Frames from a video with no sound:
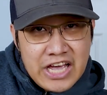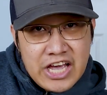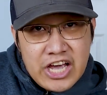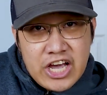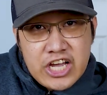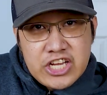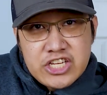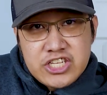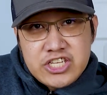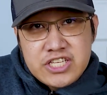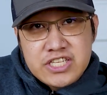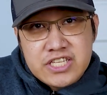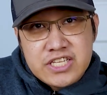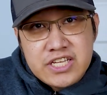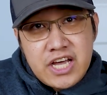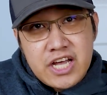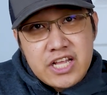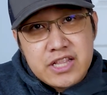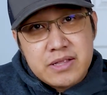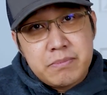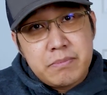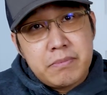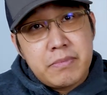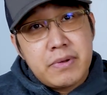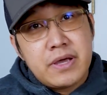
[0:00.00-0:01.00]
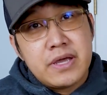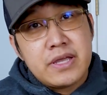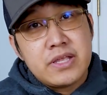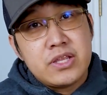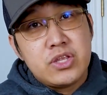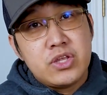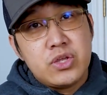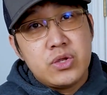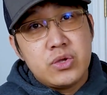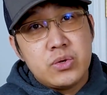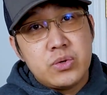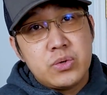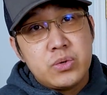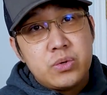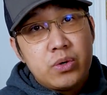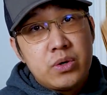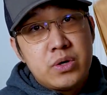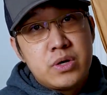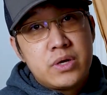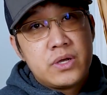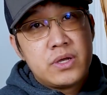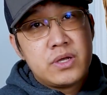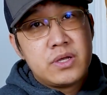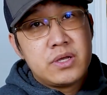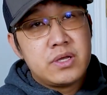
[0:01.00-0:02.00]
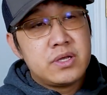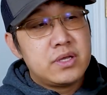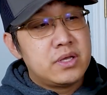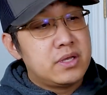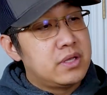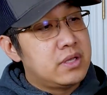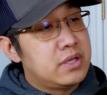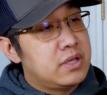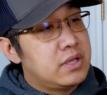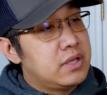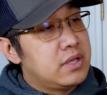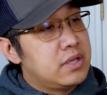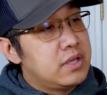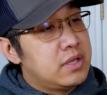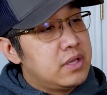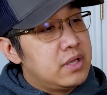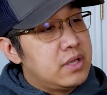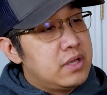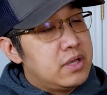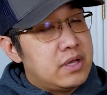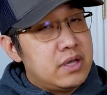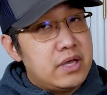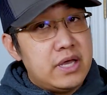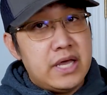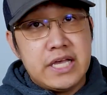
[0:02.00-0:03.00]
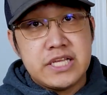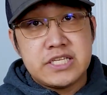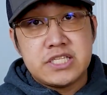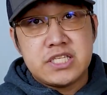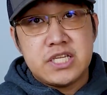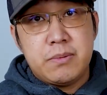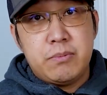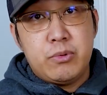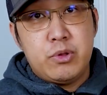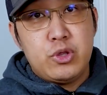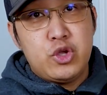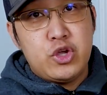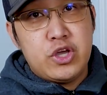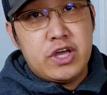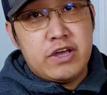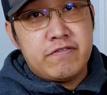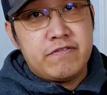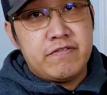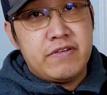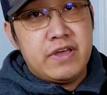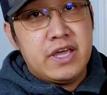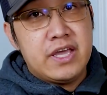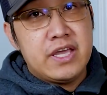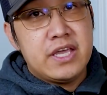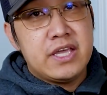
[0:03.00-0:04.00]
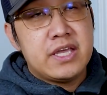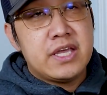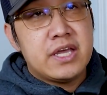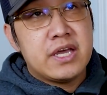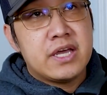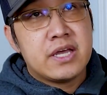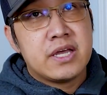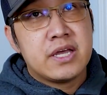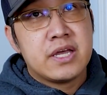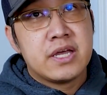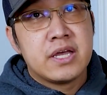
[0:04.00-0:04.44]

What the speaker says: I just got my new SWFA